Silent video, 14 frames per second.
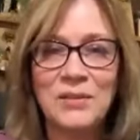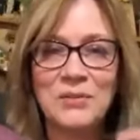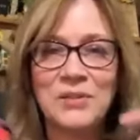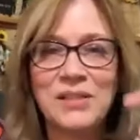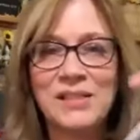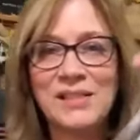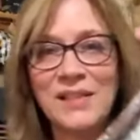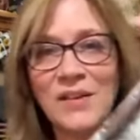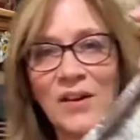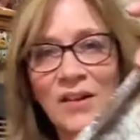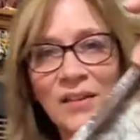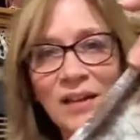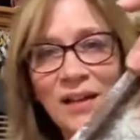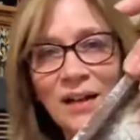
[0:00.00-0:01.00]
you just see
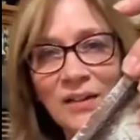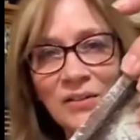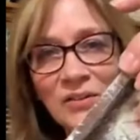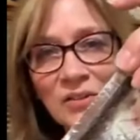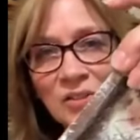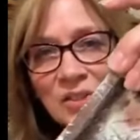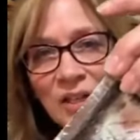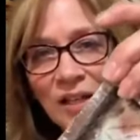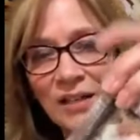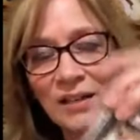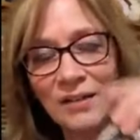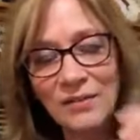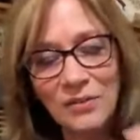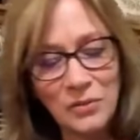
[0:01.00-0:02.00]
all the colors
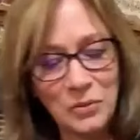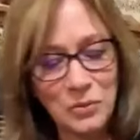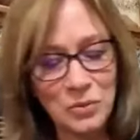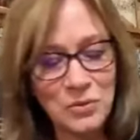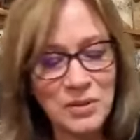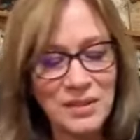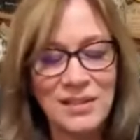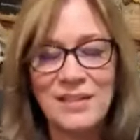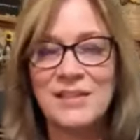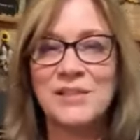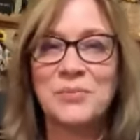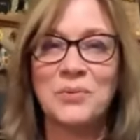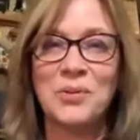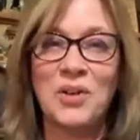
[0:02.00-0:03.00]
shining through.
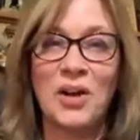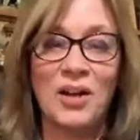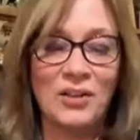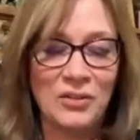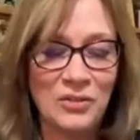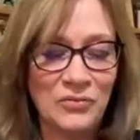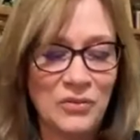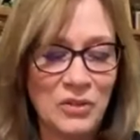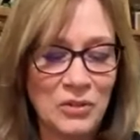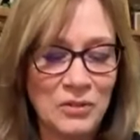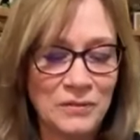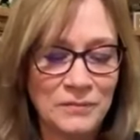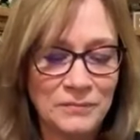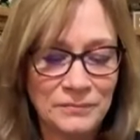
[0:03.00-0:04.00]
It's real colorful.